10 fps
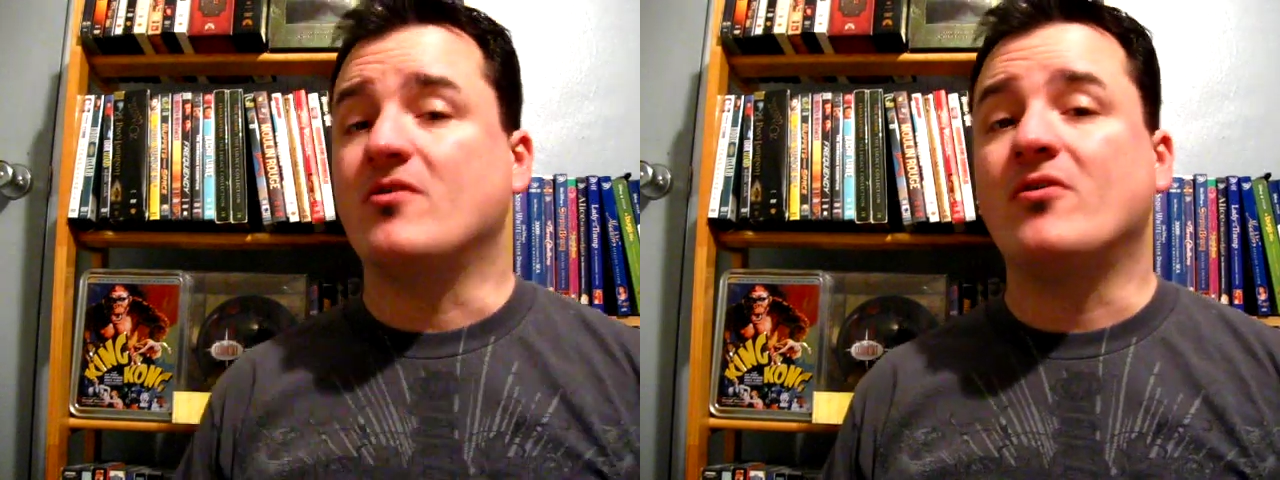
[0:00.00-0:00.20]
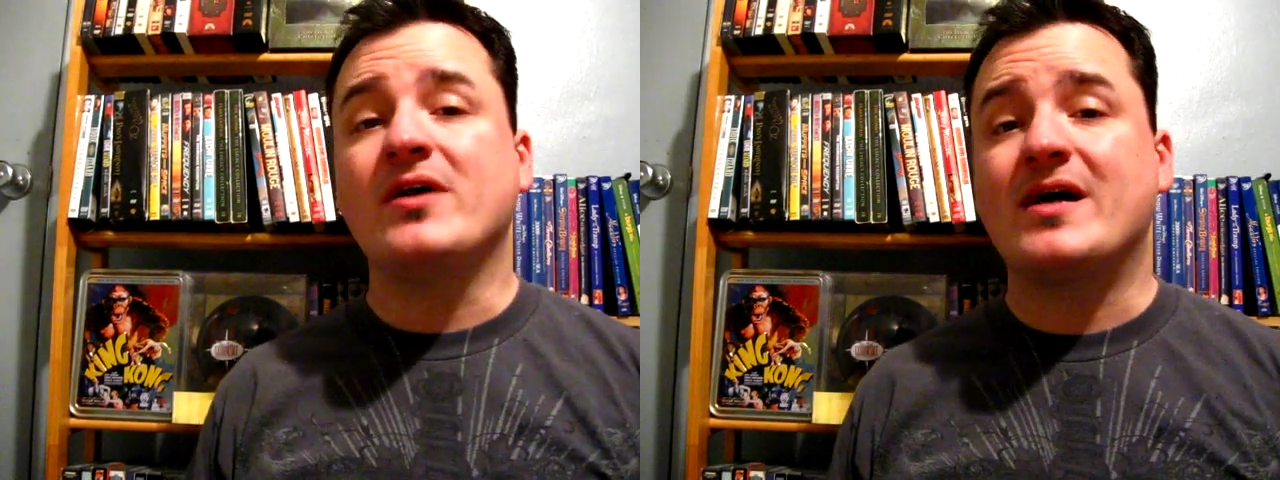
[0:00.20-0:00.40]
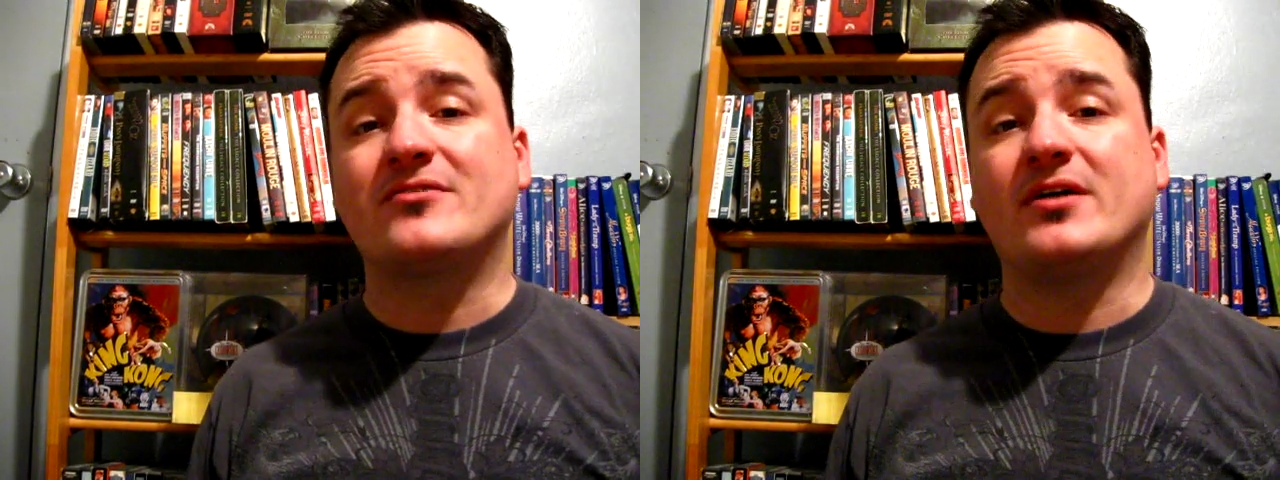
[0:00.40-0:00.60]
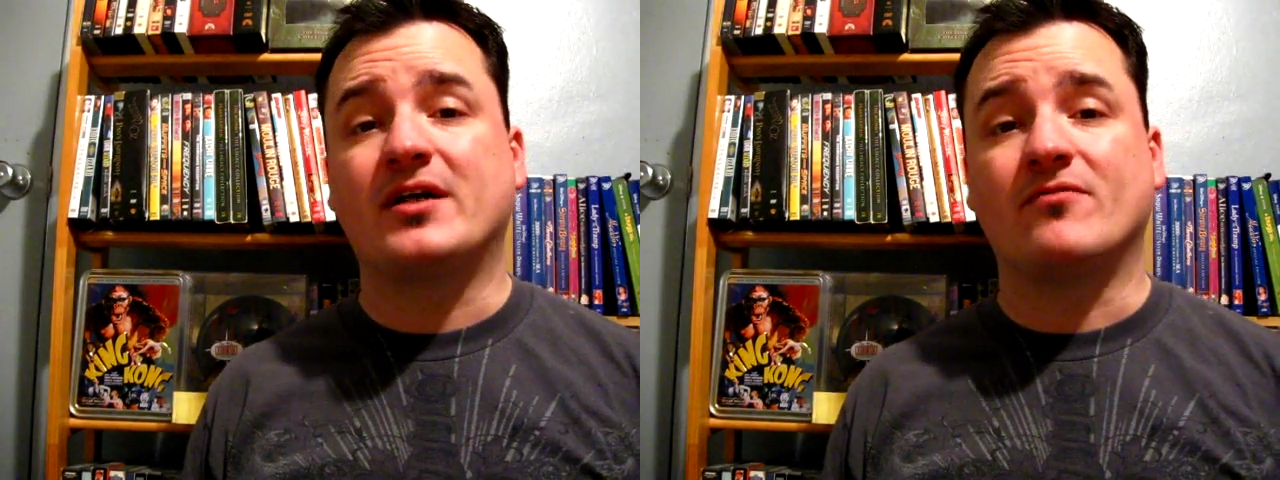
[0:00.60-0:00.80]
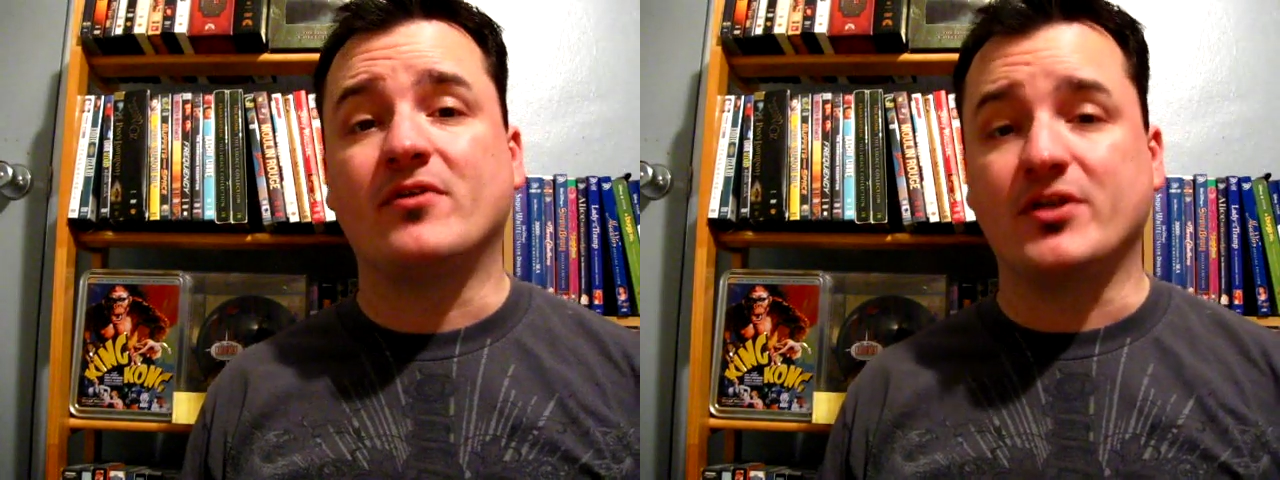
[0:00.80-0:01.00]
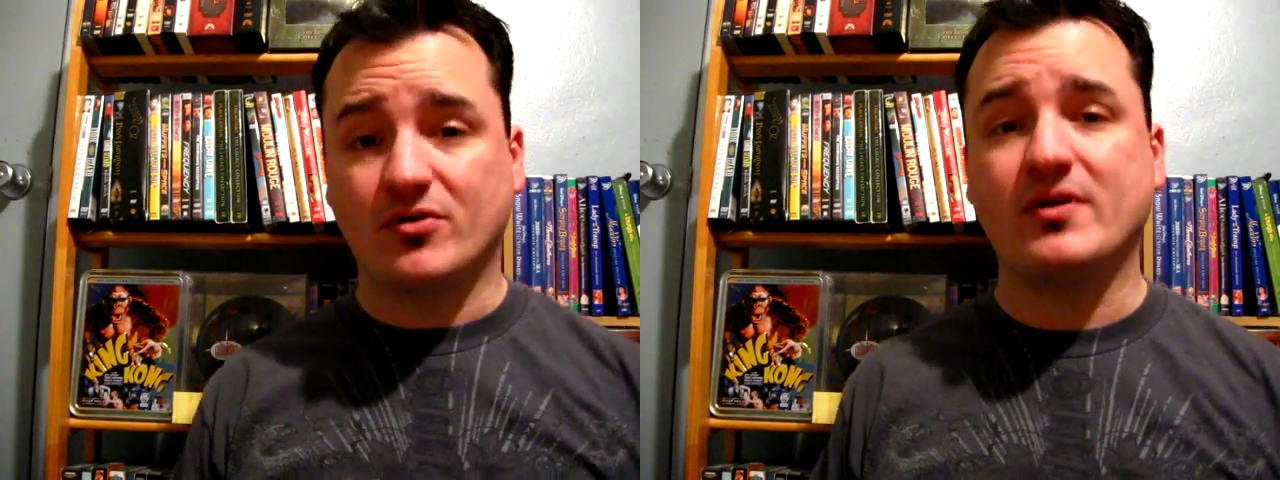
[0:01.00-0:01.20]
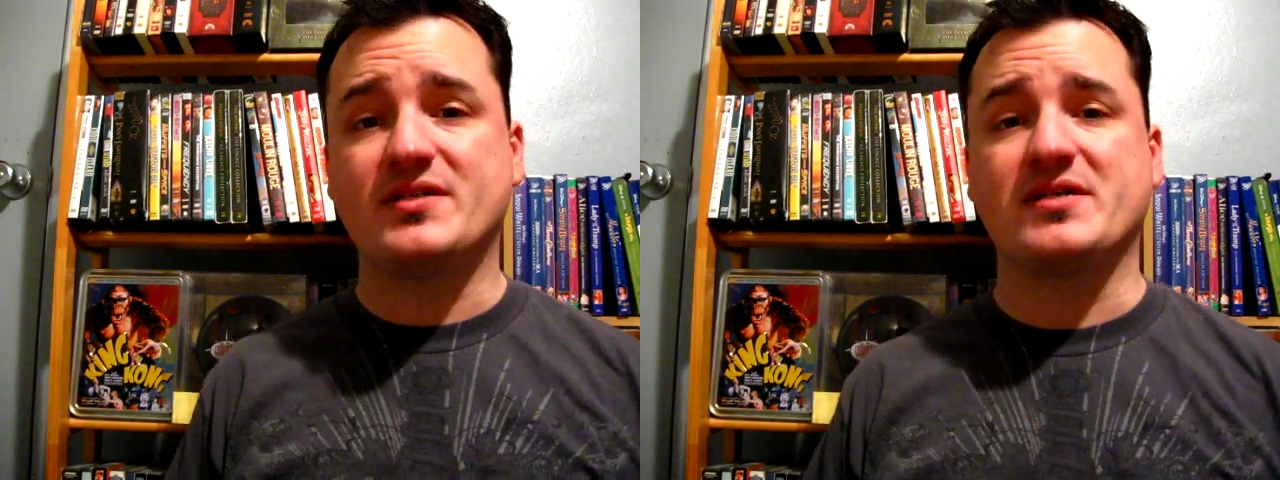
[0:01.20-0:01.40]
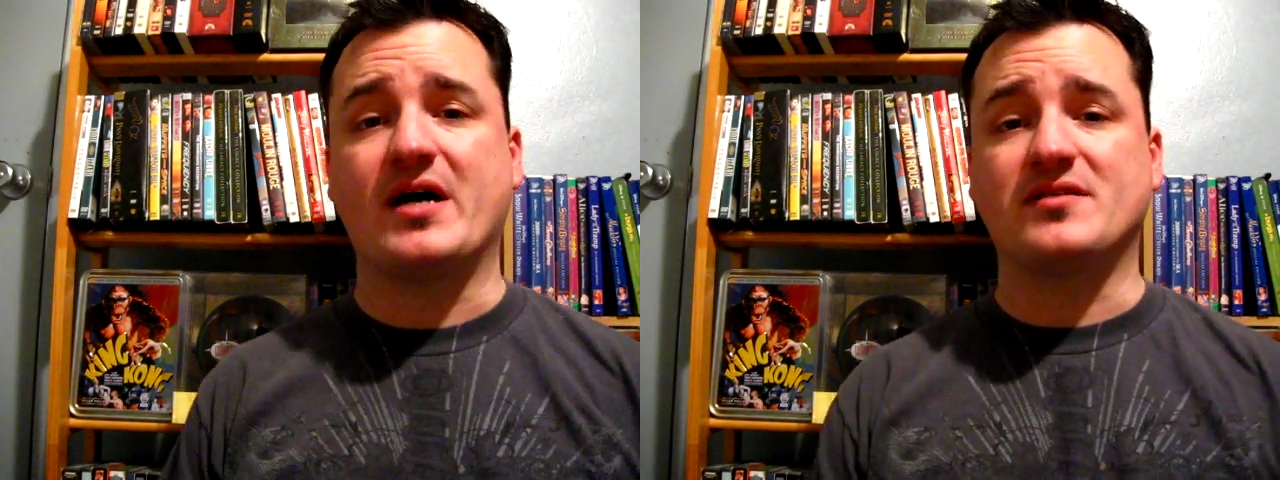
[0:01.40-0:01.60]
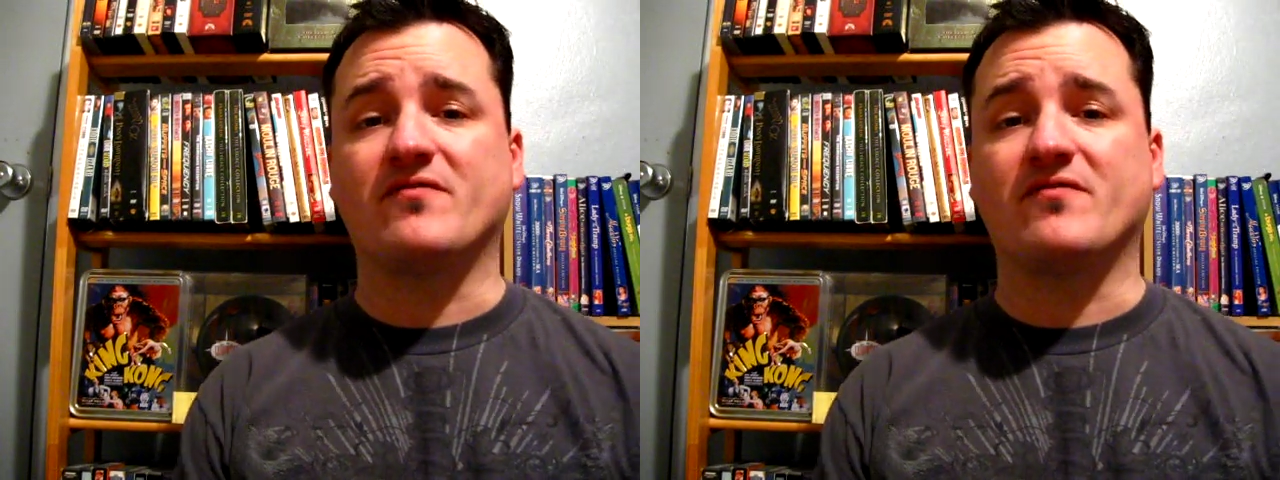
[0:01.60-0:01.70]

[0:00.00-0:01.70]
The only actor I can really criticize,